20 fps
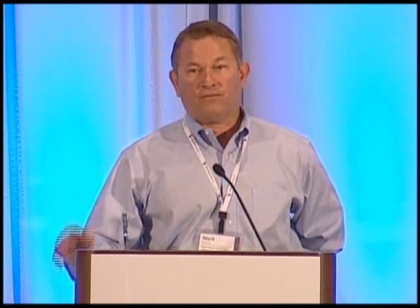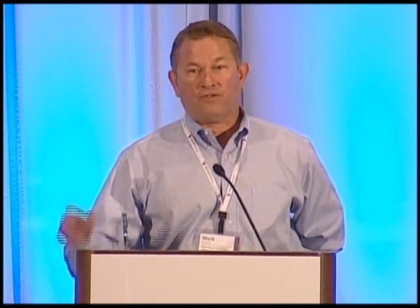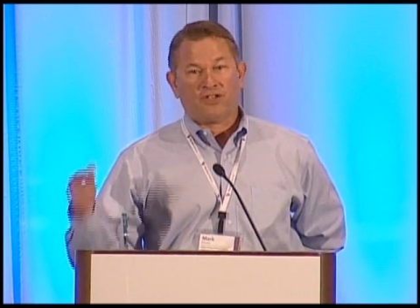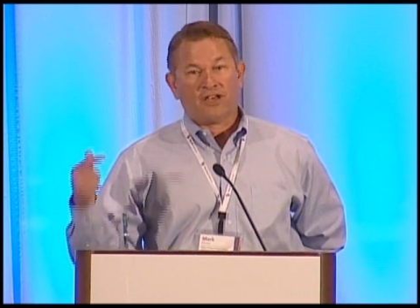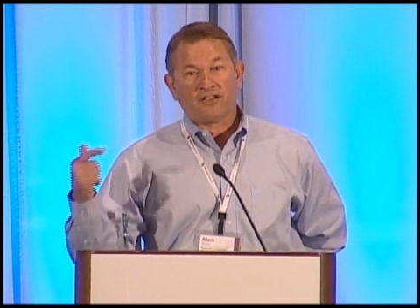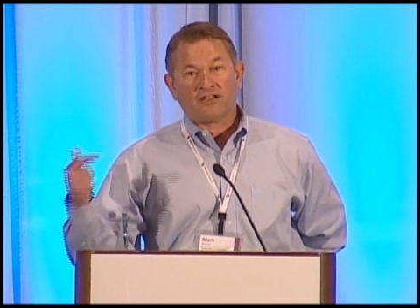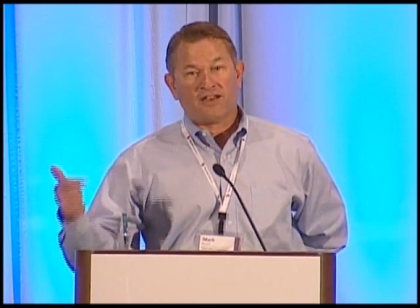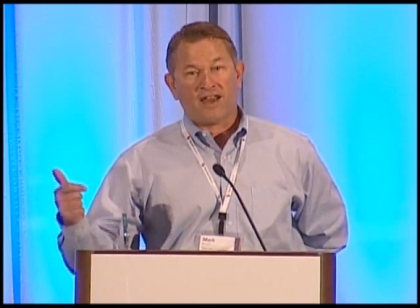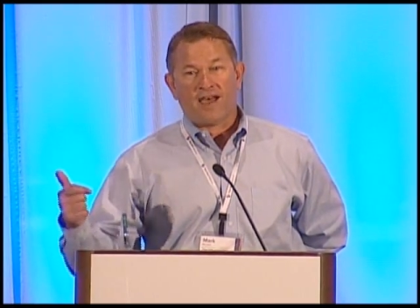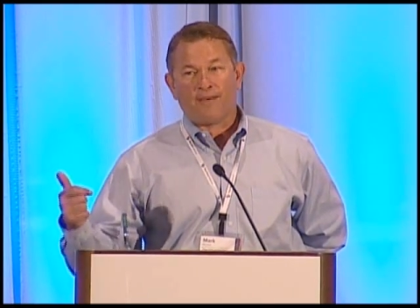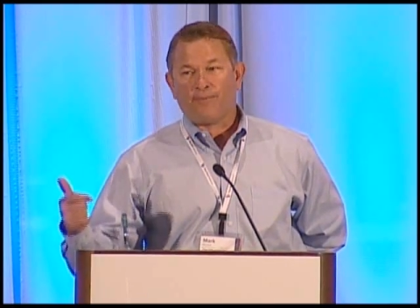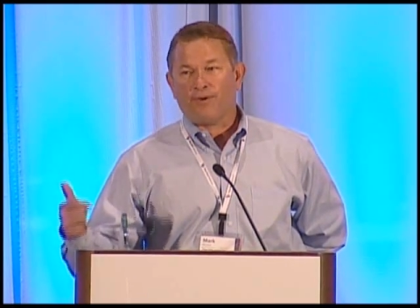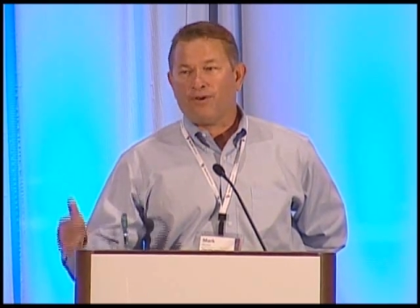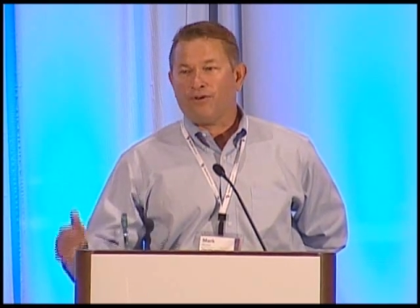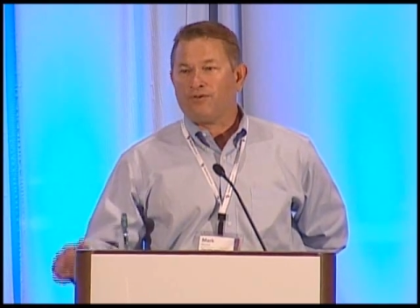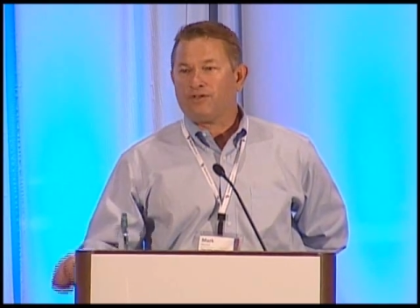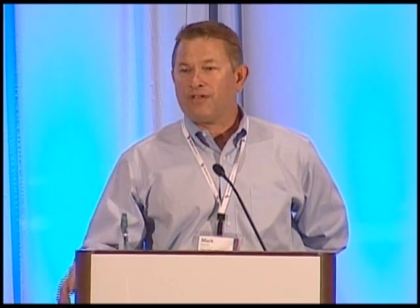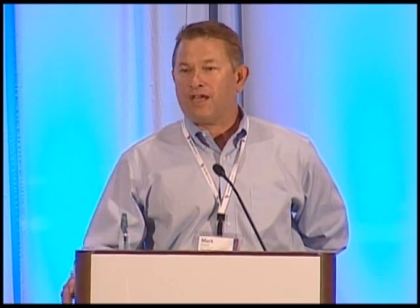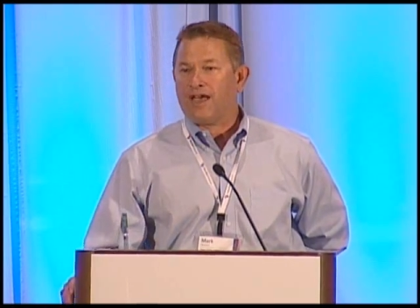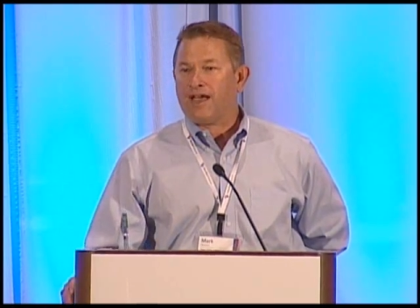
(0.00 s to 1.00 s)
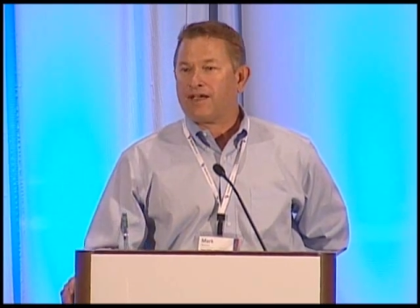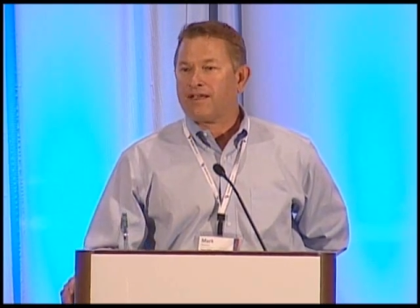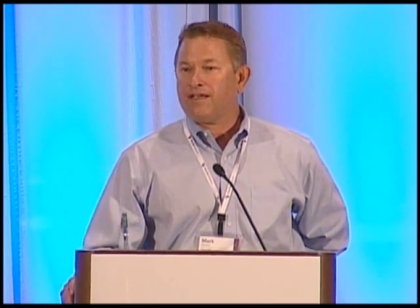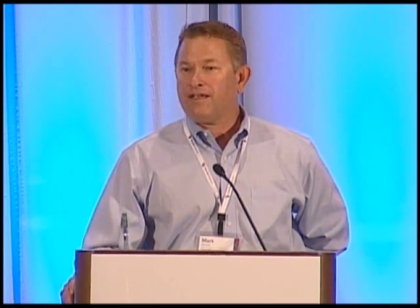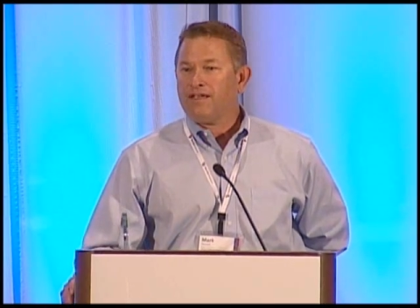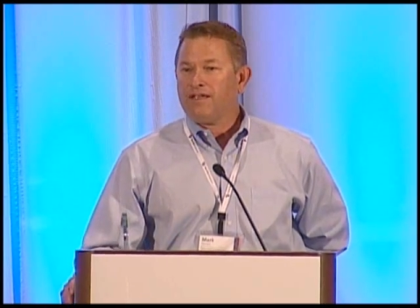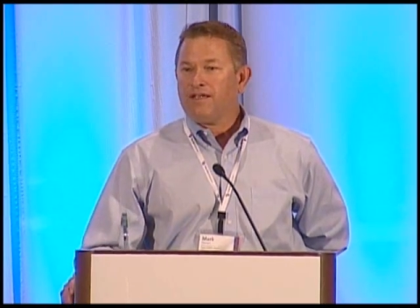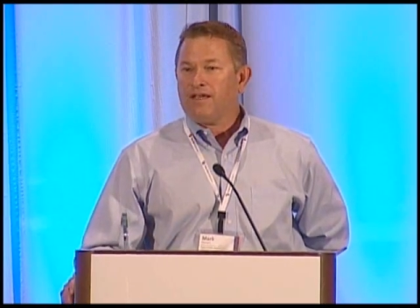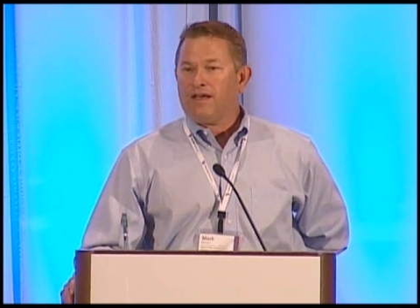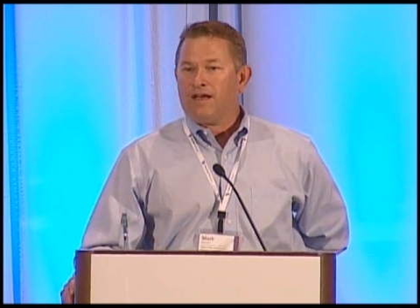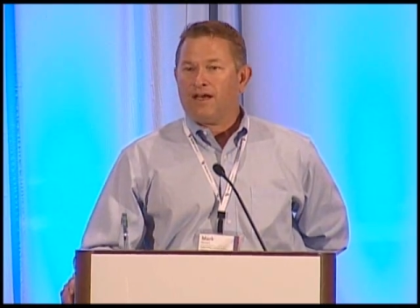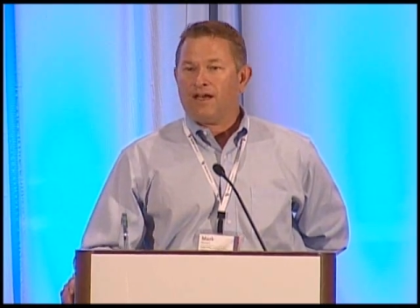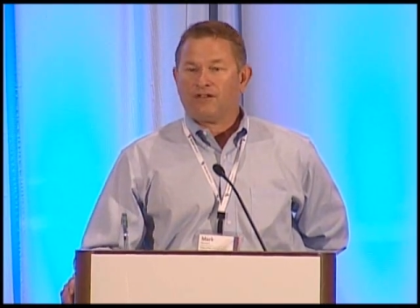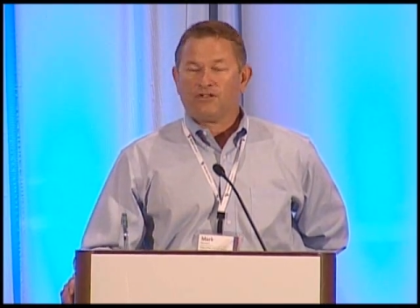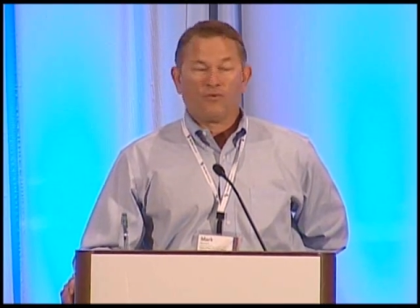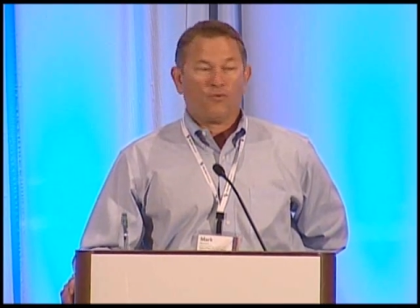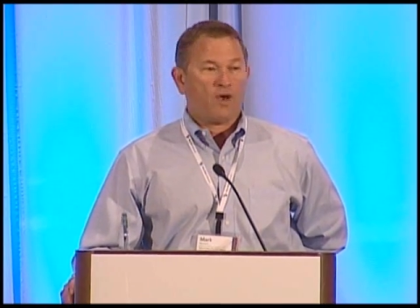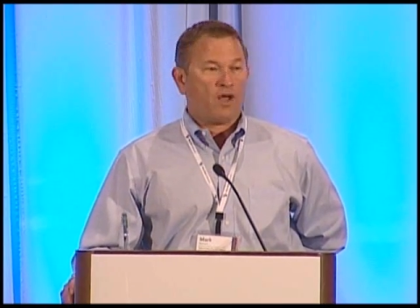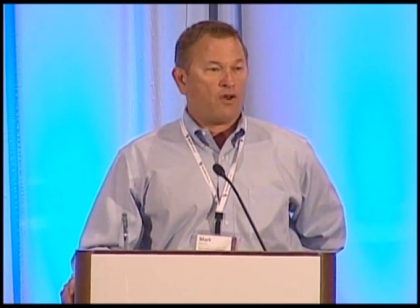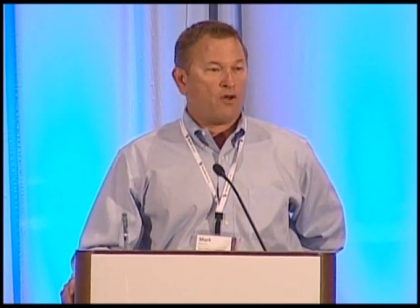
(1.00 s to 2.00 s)
just Napa New Tech uh,
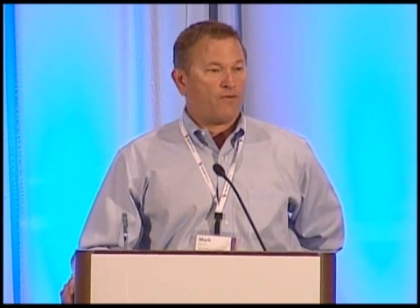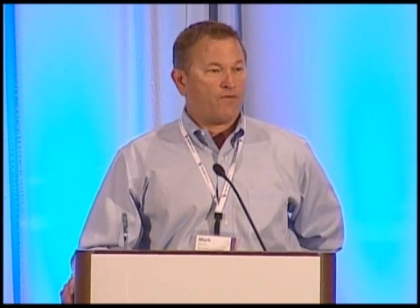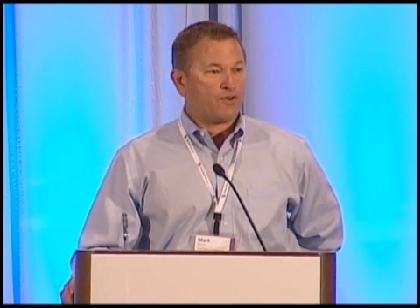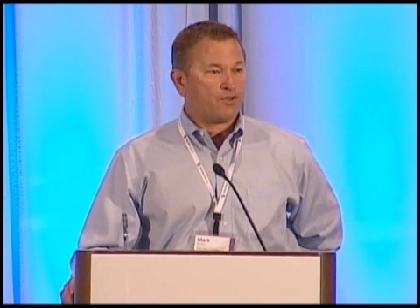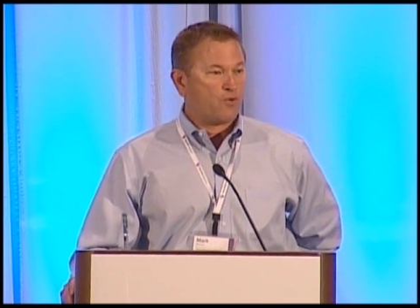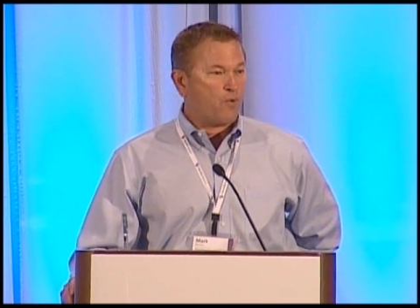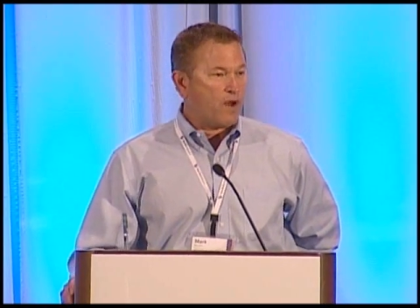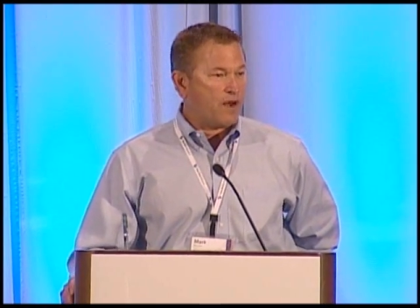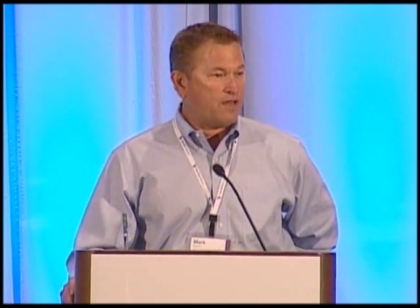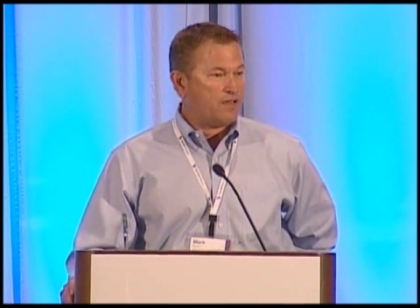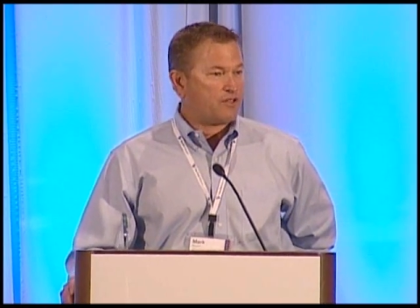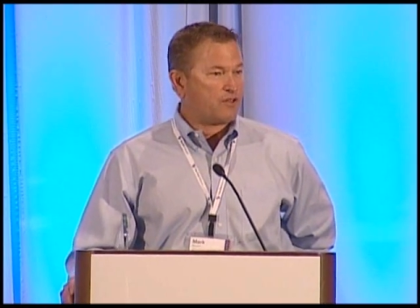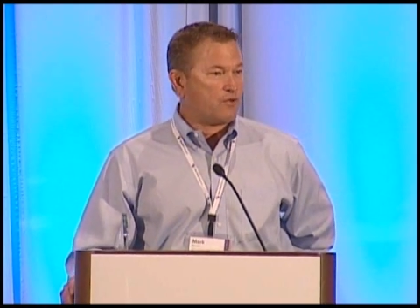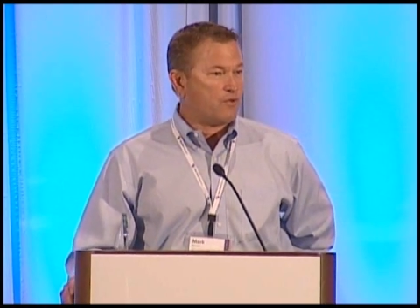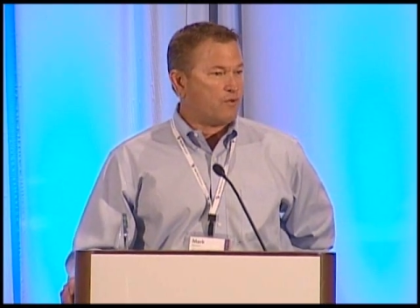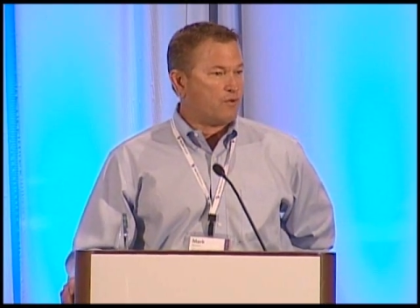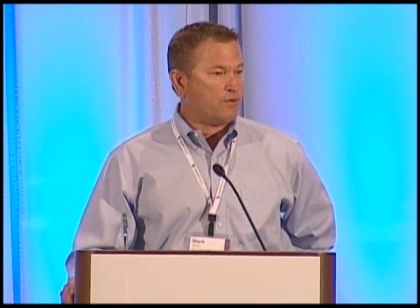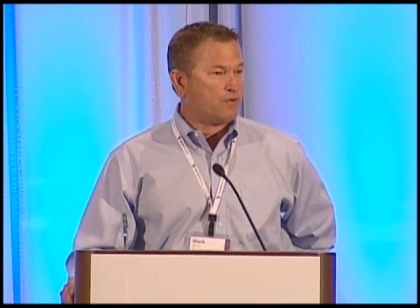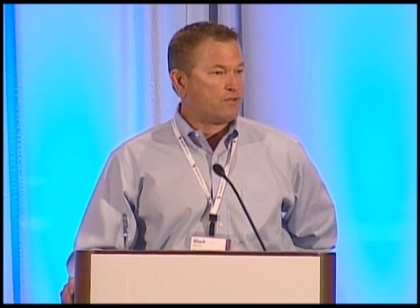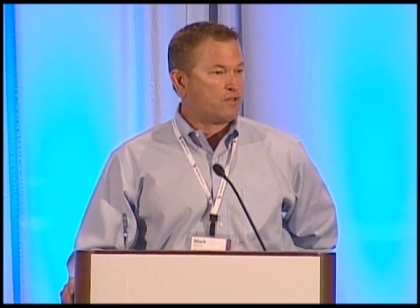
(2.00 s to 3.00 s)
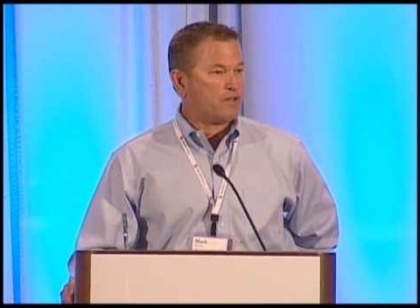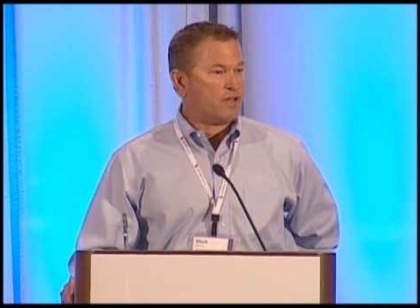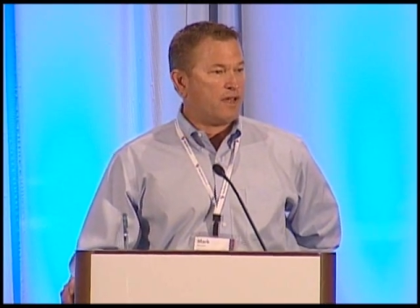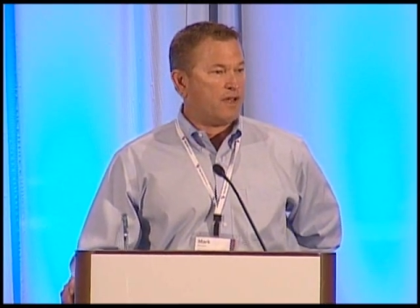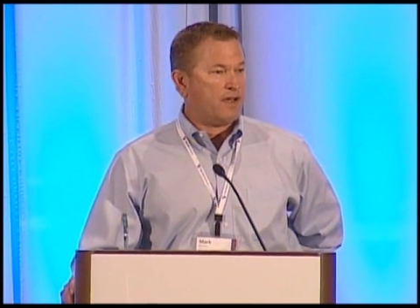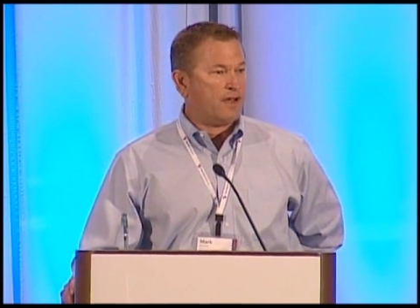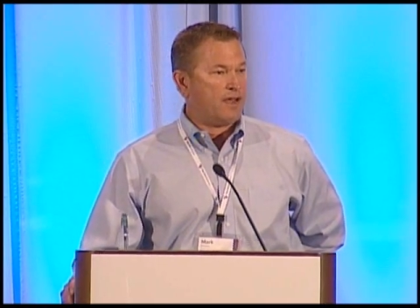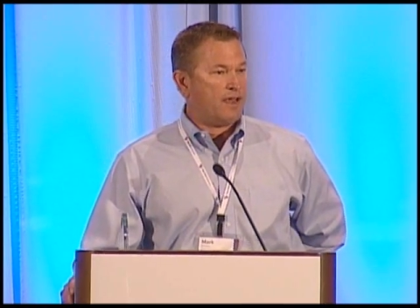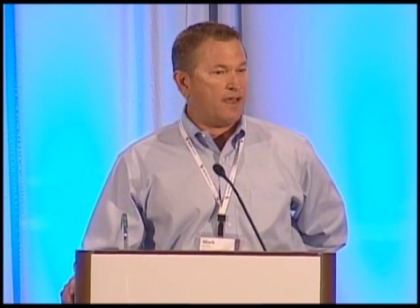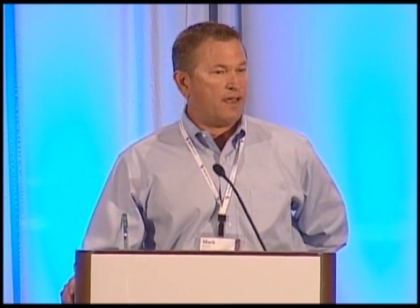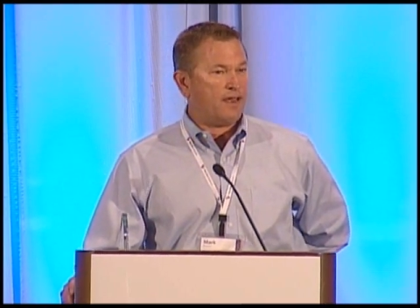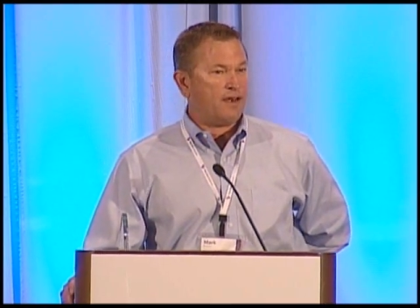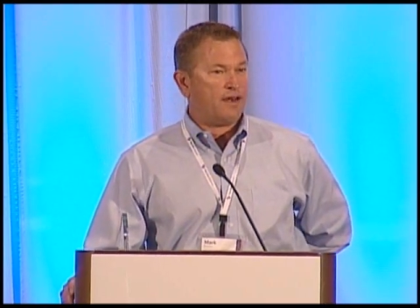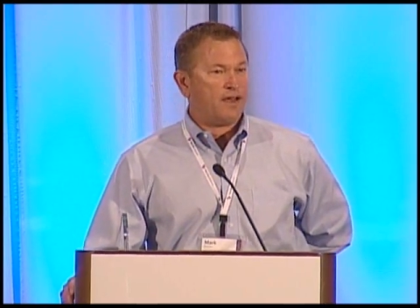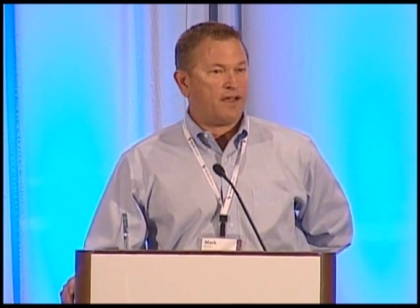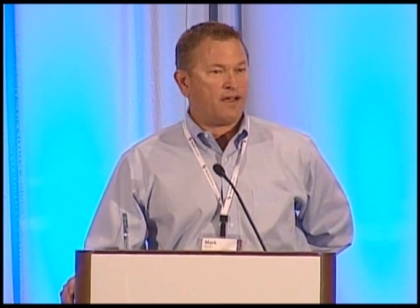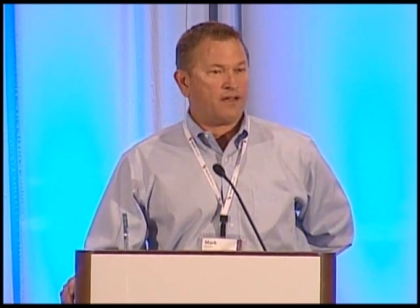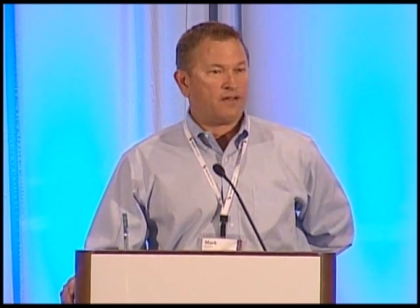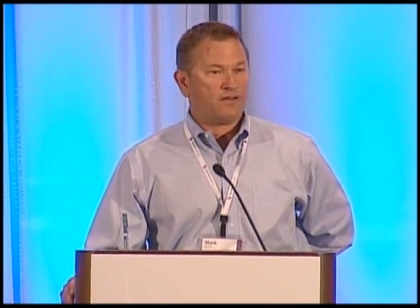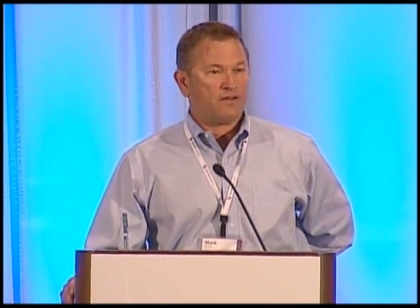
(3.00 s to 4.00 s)
to well over 20 schools, uh, and